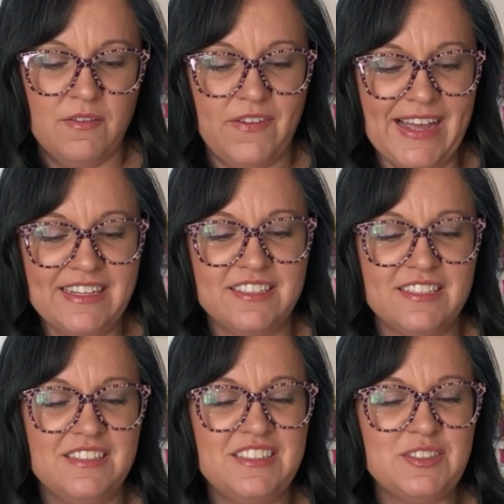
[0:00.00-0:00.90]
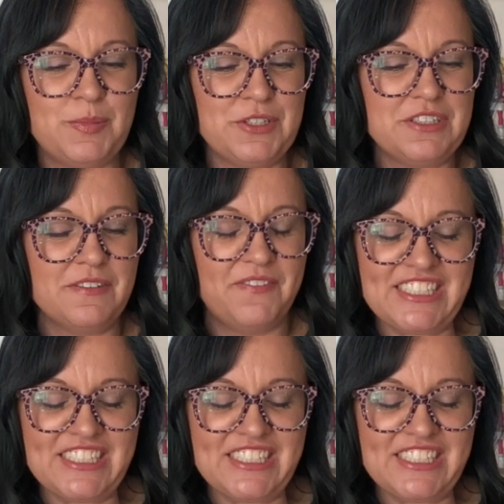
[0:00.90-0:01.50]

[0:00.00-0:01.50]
Vegetables